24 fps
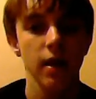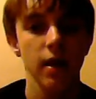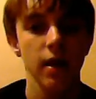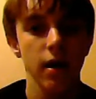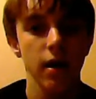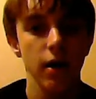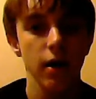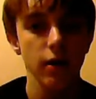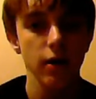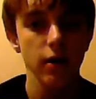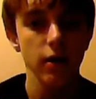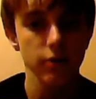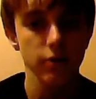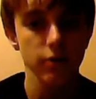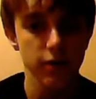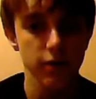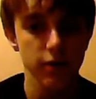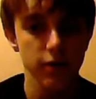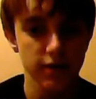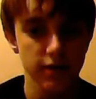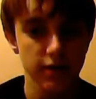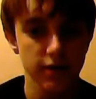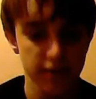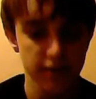Hello
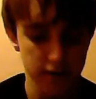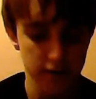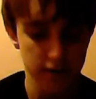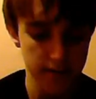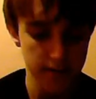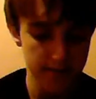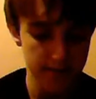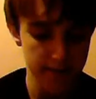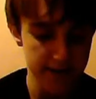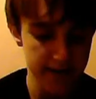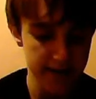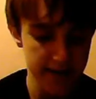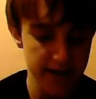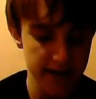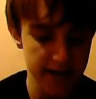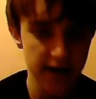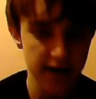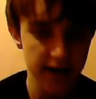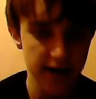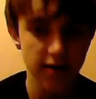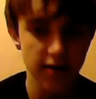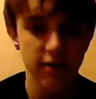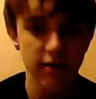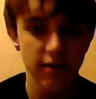guys, I'm back again,
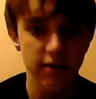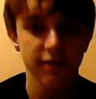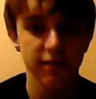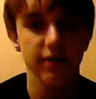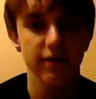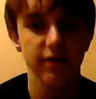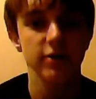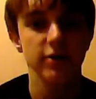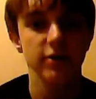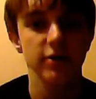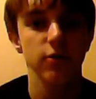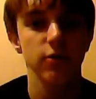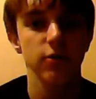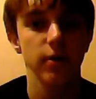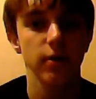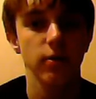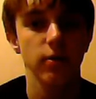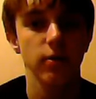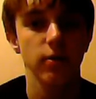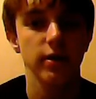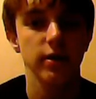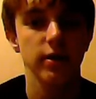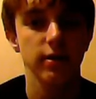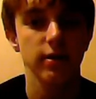
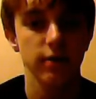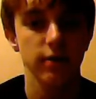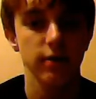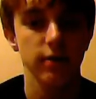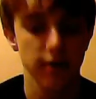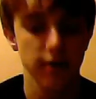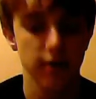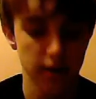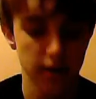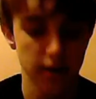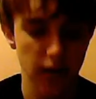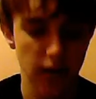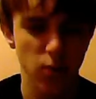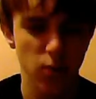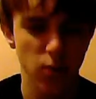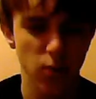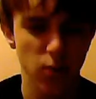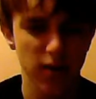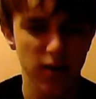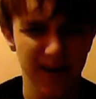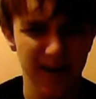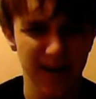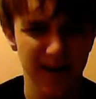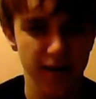
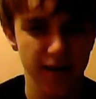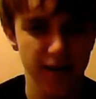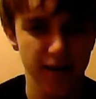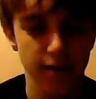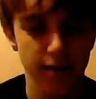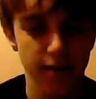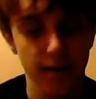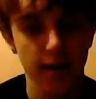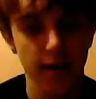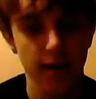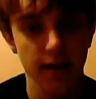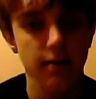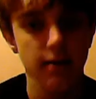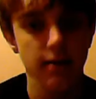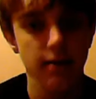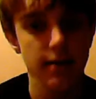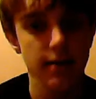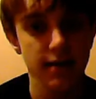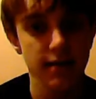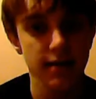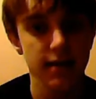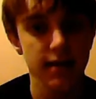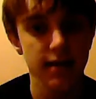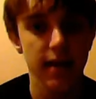Firestorm819 here yet
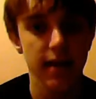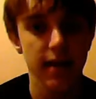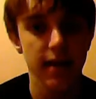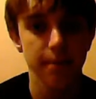again.